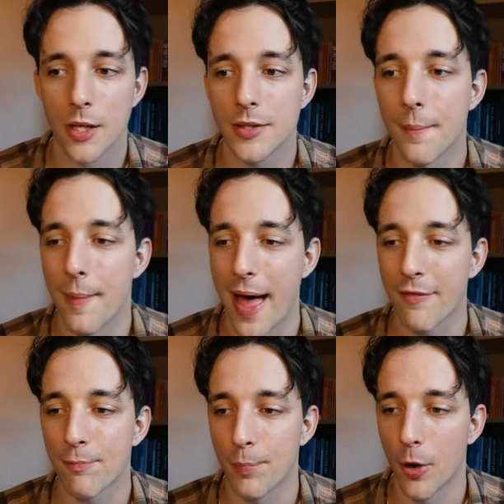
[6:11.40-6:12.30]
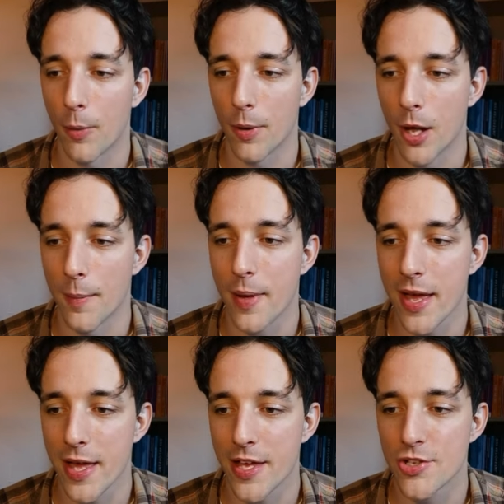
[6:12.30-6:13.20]
The math problem
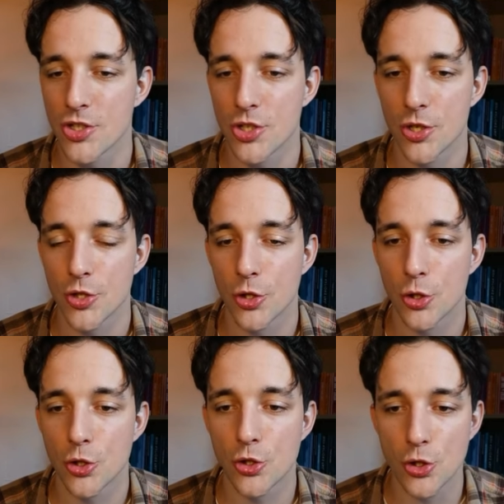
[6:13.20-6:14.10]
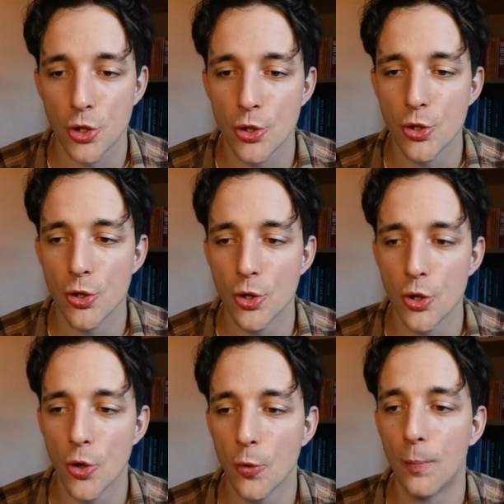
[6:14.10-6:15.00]
is
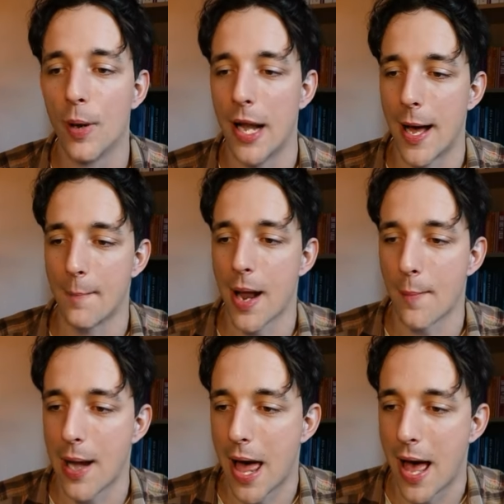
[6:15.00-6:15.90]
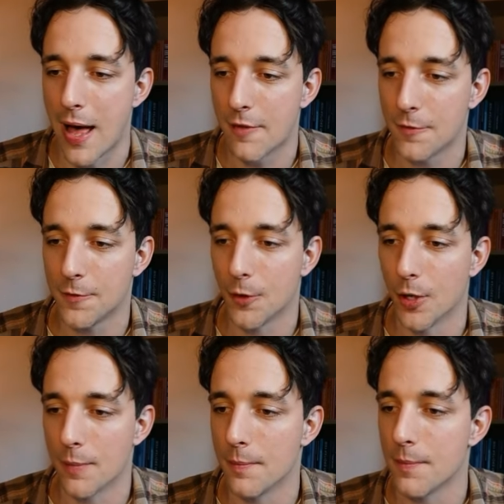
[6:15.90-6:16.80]
too blah, blah, blah
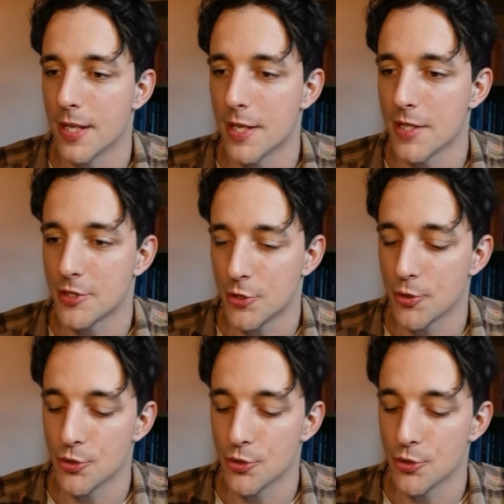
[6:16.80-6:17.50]
for me to